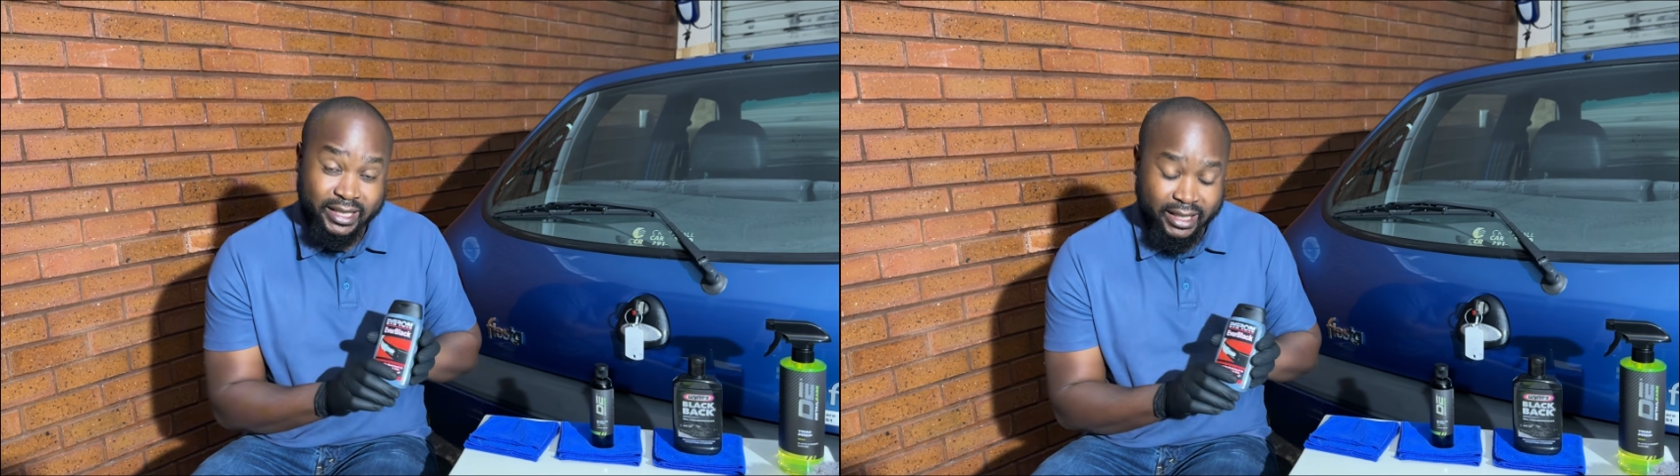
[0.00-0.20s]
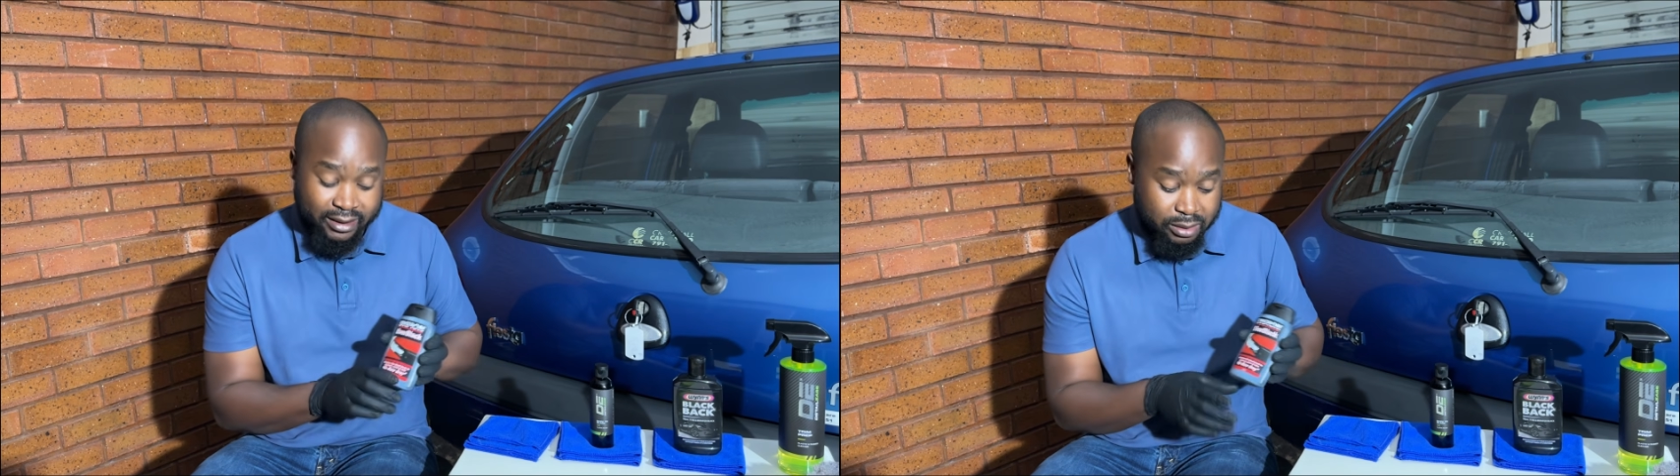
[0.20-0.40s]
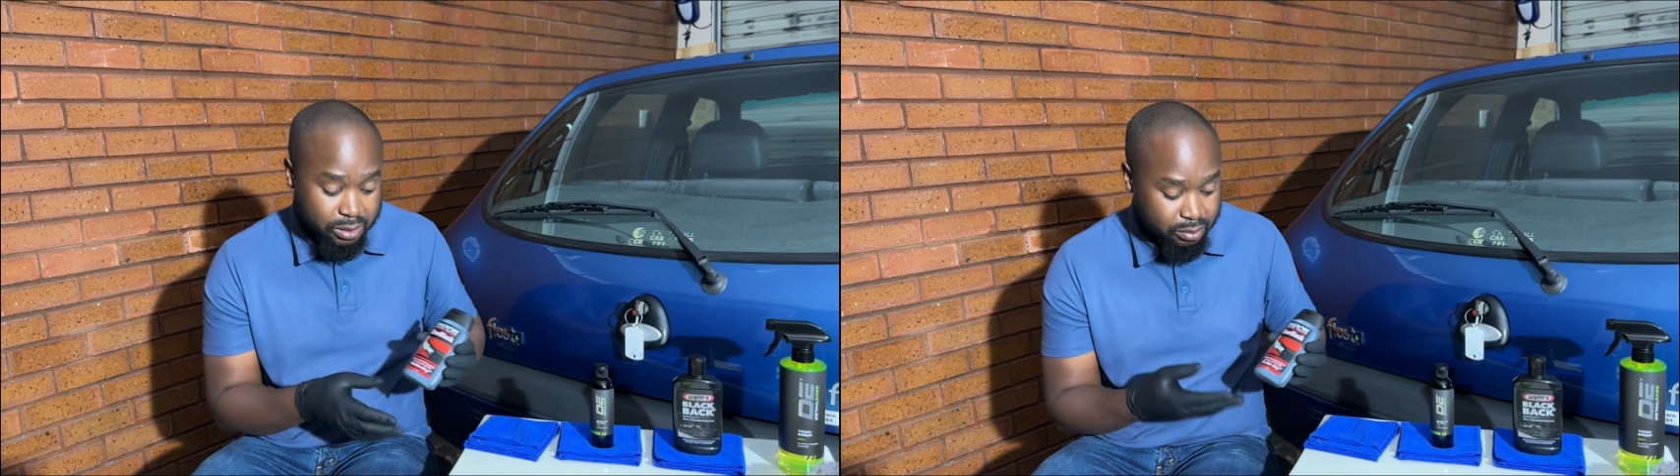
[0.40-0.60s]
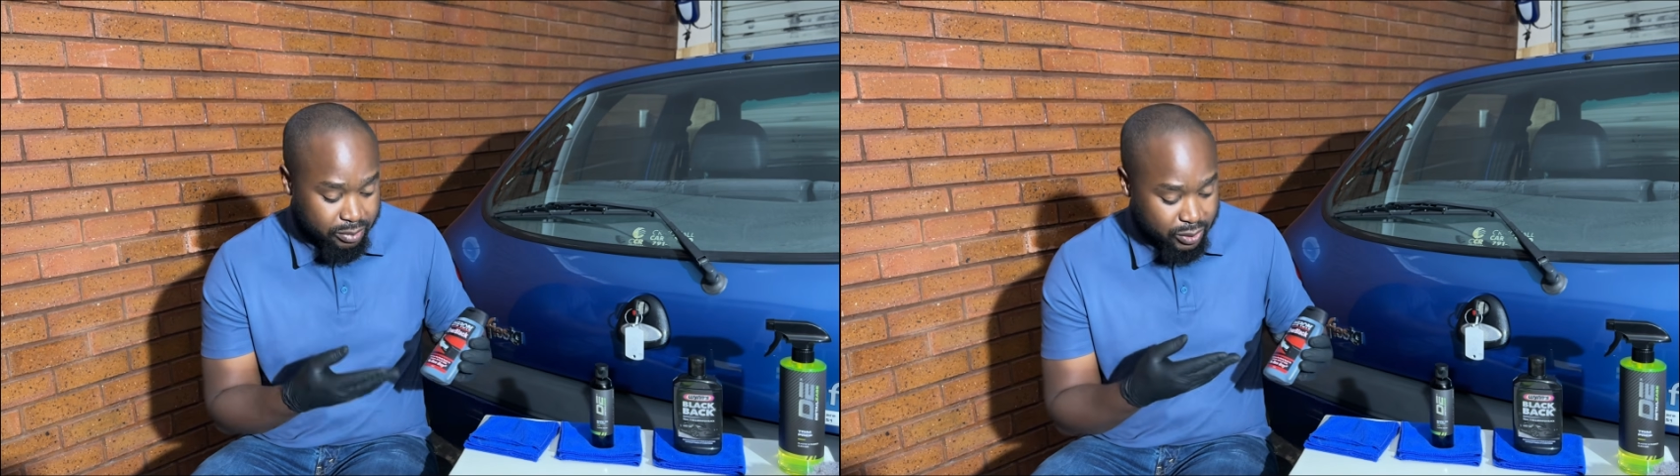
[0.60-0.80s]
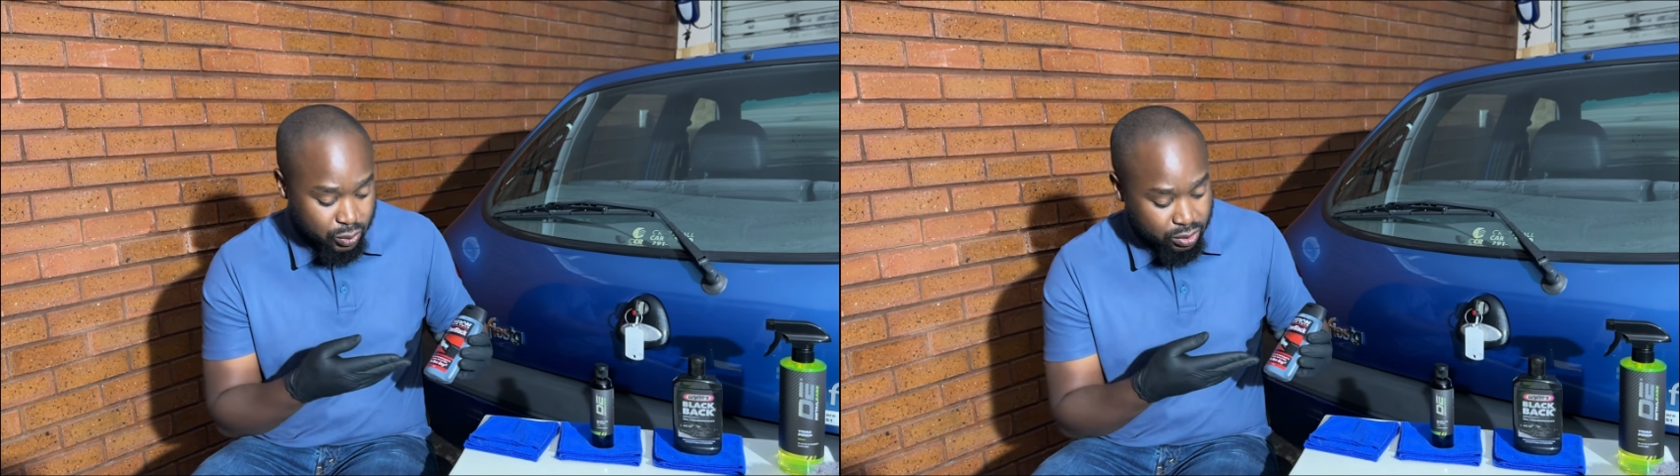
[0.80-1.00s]
rand
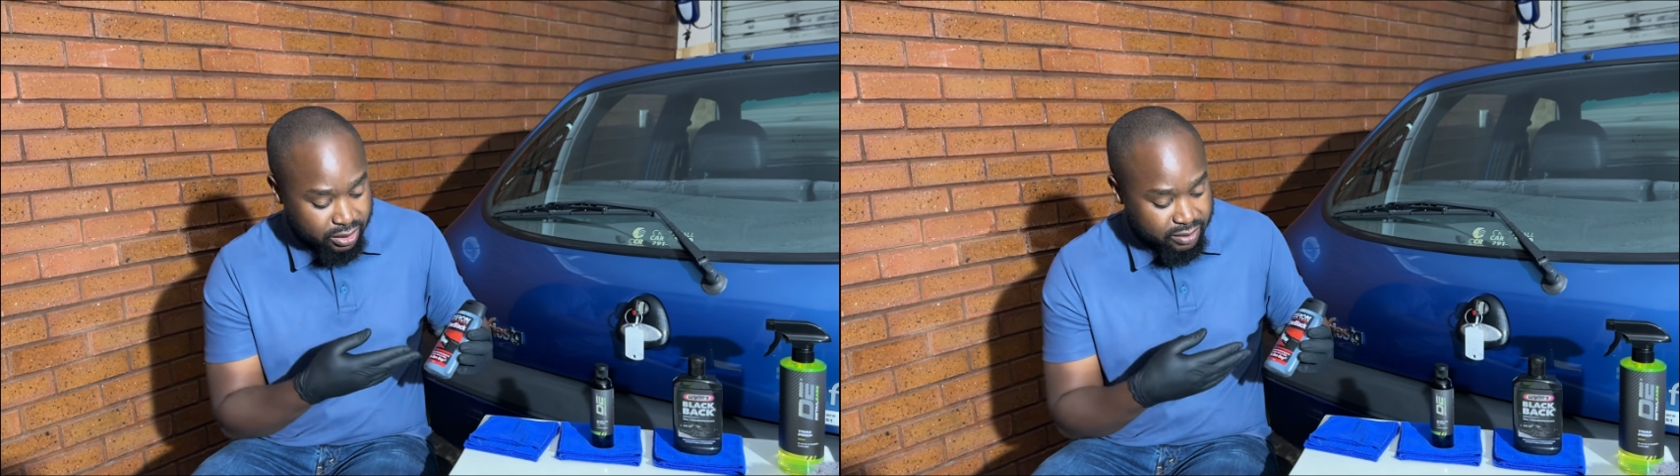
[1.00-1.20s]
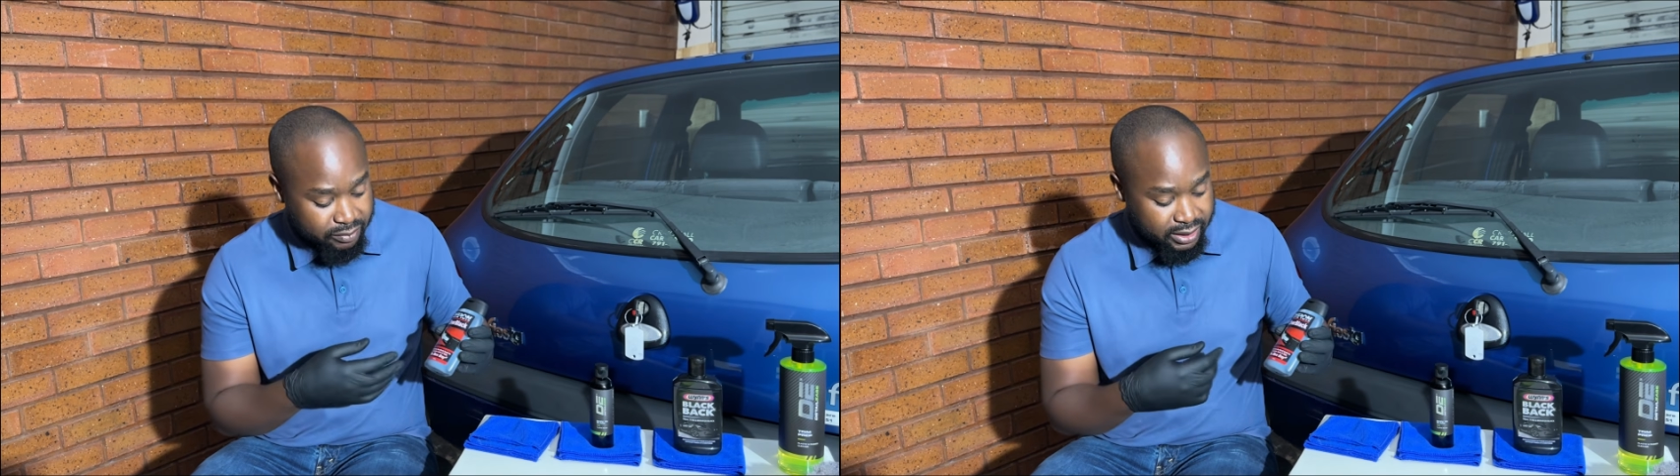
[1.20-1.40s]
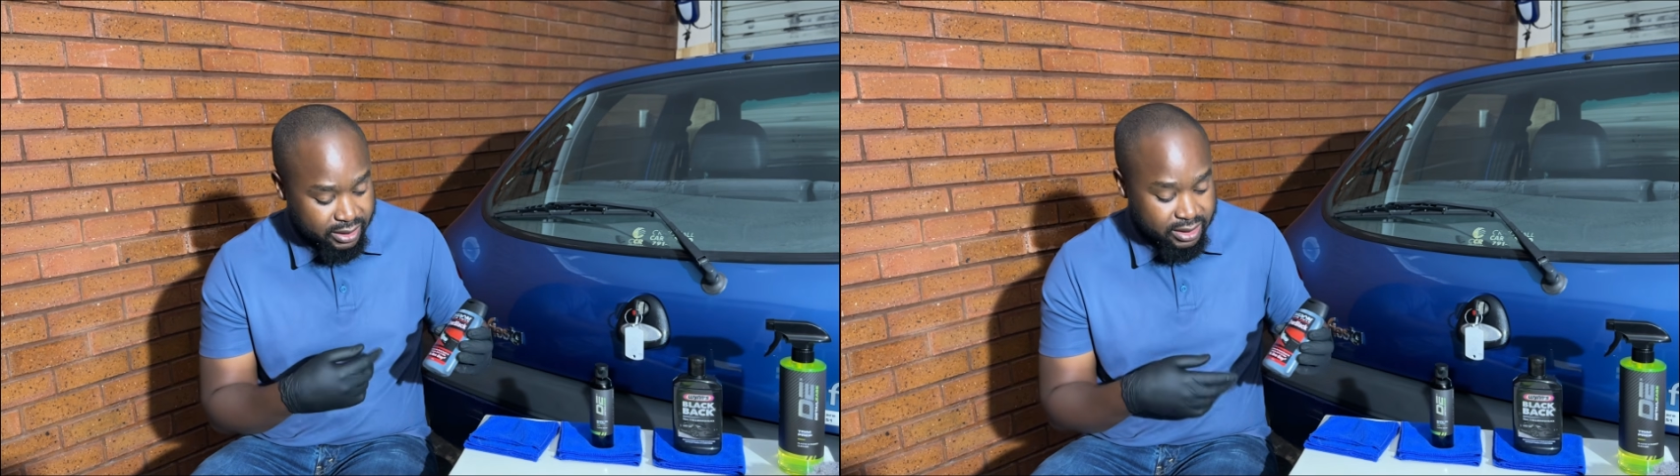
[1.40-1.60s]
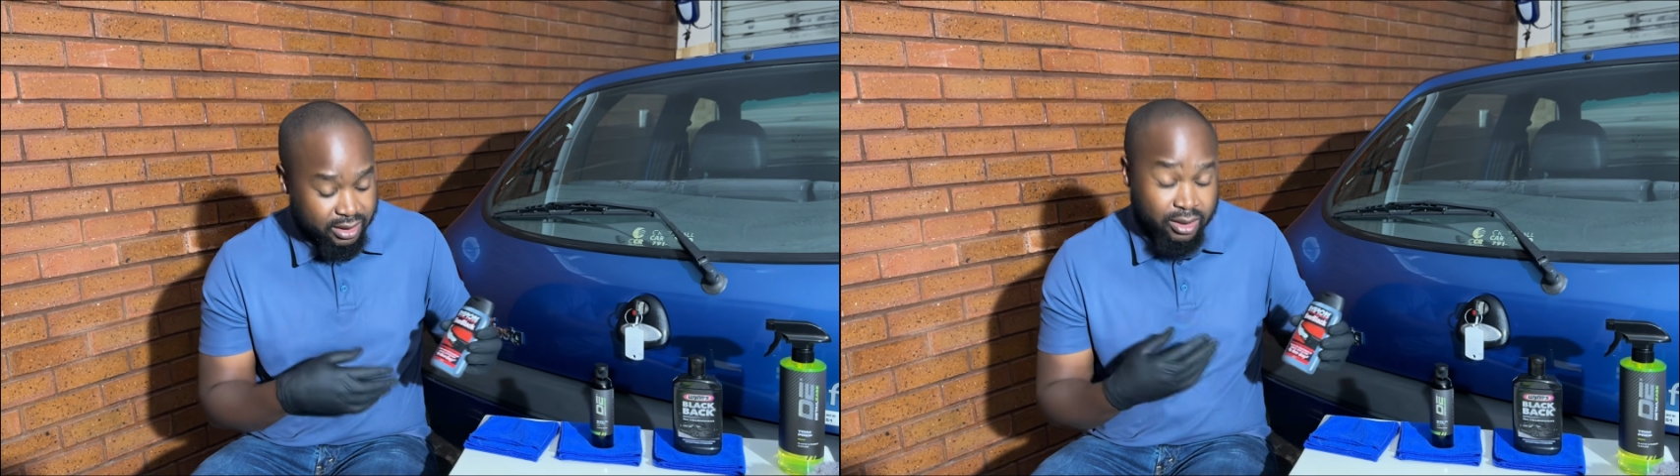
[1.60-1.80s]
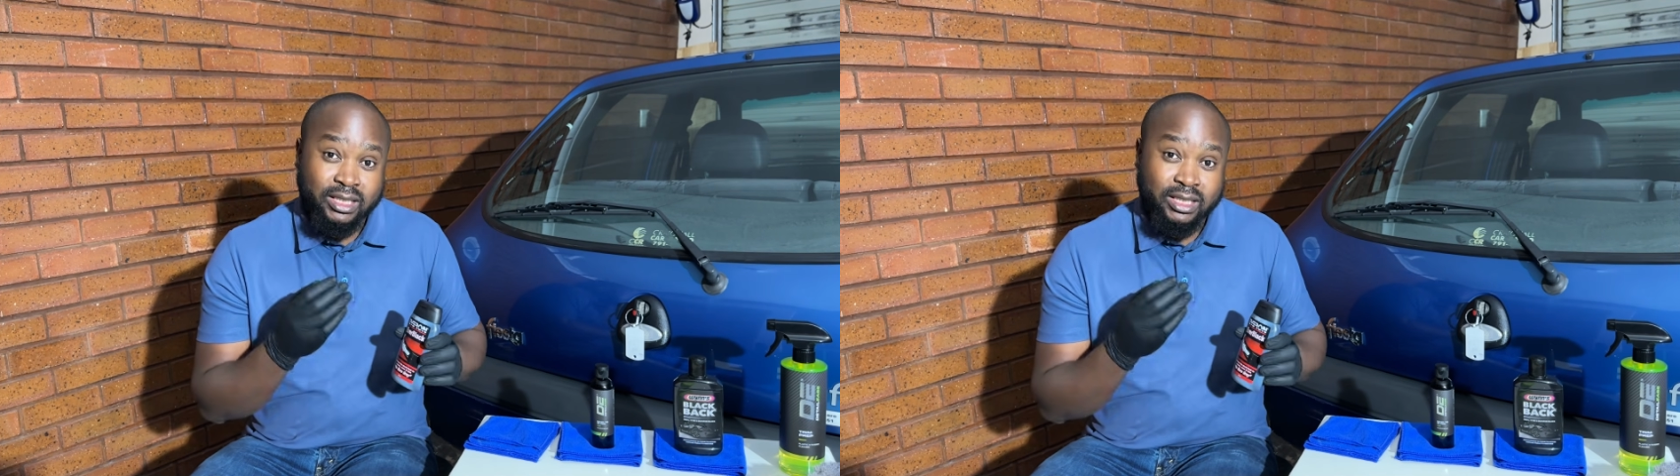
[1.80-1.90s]
per 200 milliliter.